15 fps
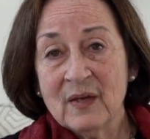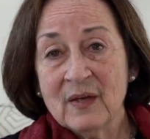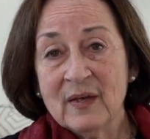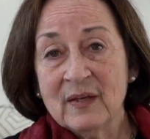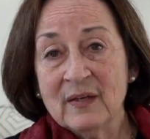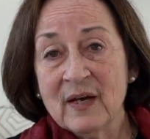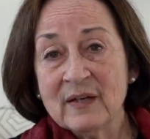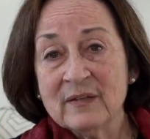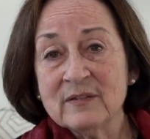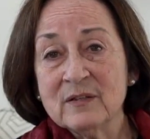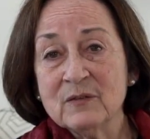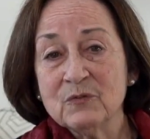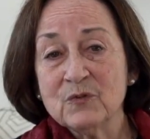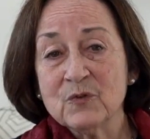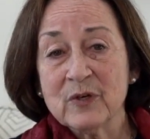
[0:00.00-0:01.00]
In
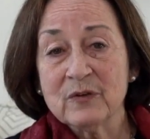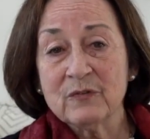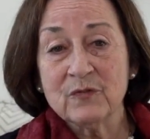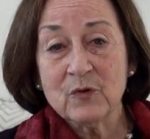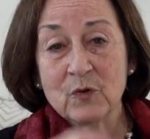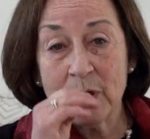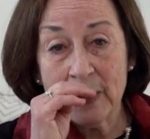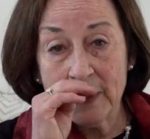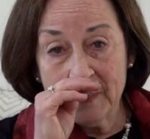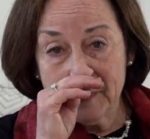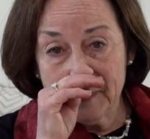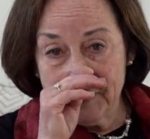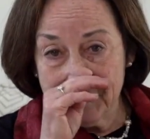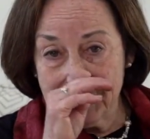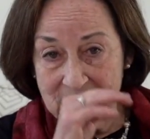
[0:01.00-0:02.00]
1944,
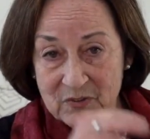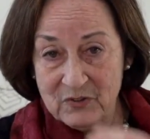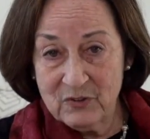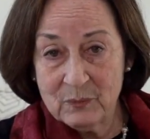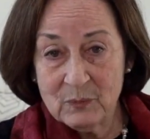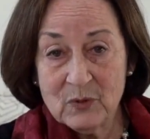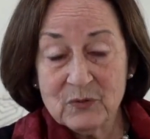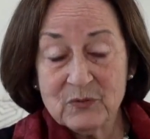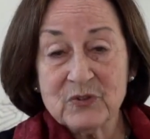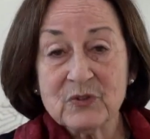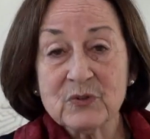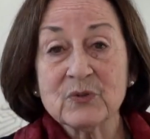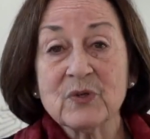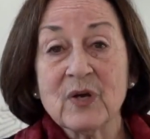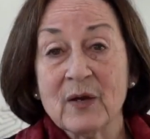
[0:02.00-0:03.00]
she moved
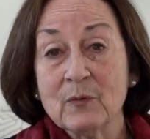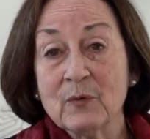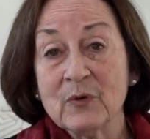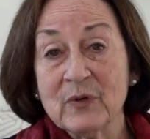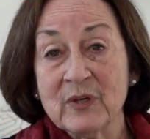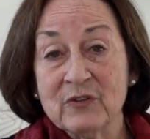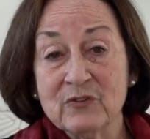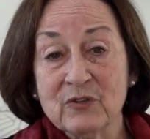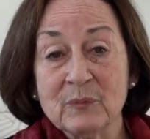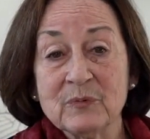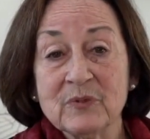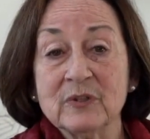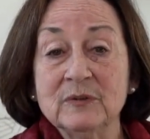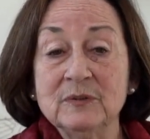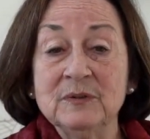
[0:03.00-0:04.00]
to Cairo, Egypt,
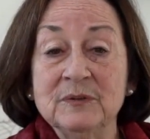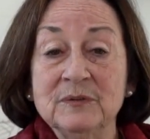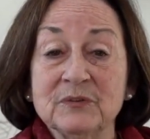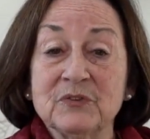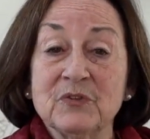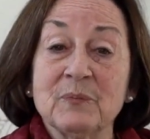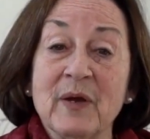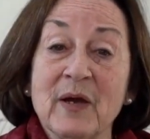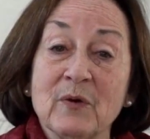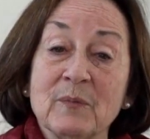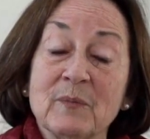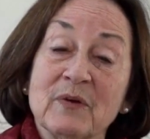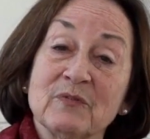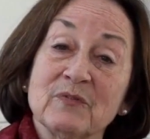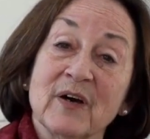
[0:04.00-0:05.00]
to marry
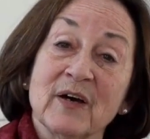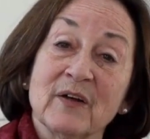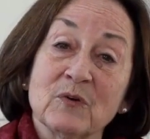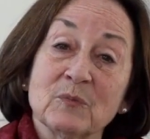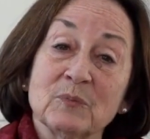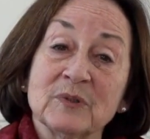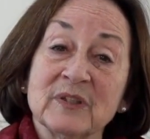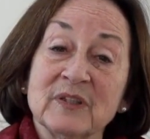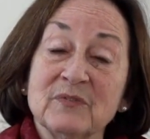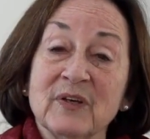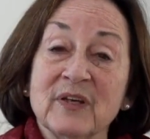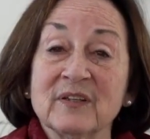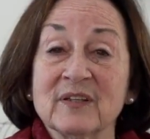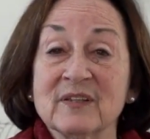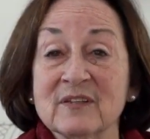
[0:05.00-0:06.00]
my father,
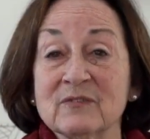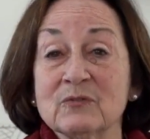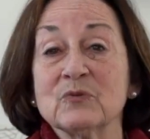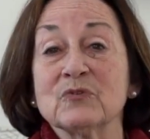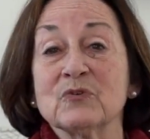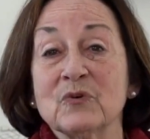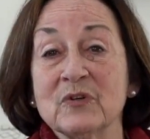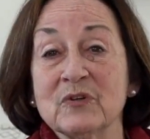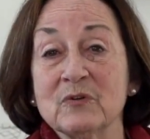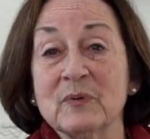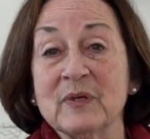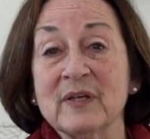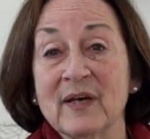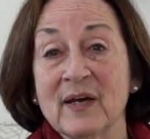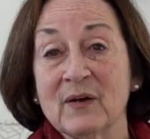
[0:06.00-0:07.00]
believing that this was going to
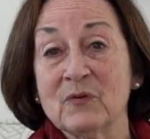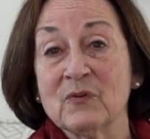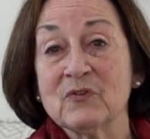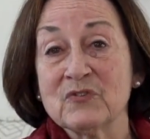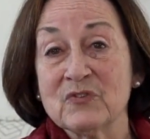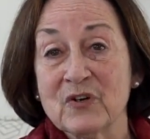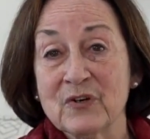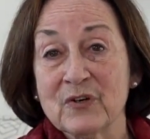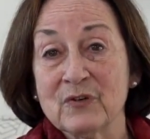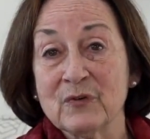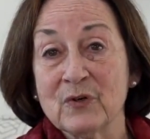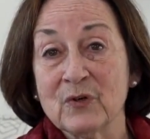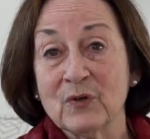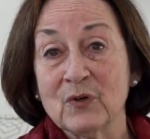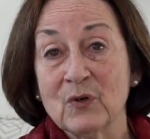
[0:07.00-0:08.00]
be now the start of
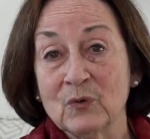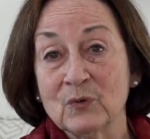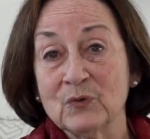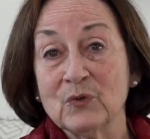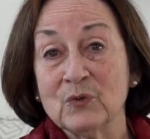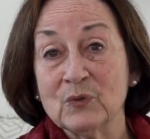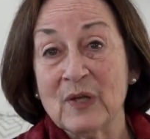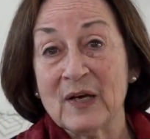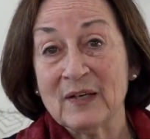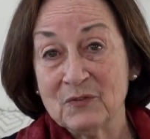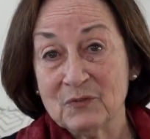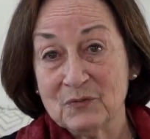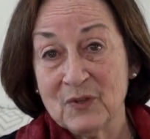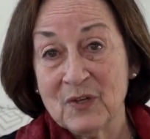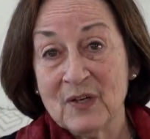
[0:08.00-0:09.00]
a whole new
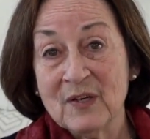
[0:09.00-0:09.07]
life.